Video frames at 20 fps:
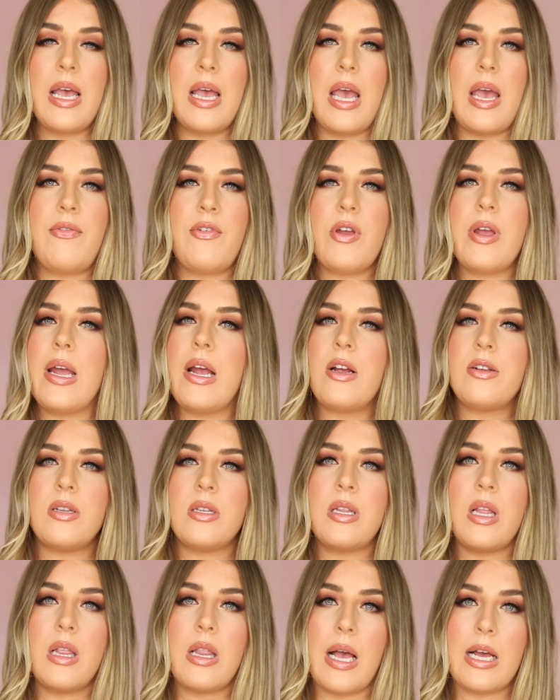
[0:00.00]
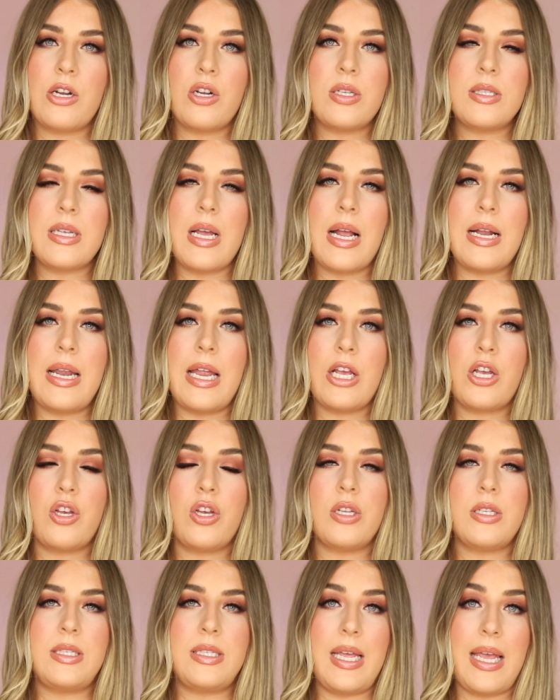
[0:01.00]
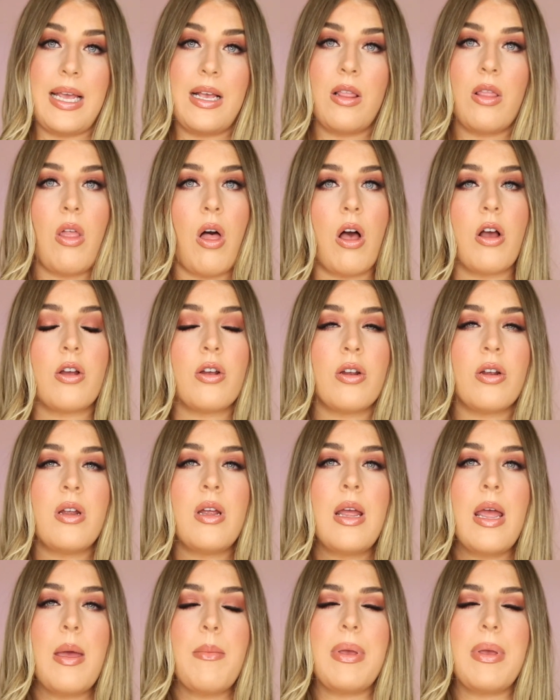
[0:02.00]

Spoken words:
If your hair is on the lighter side, it could take longer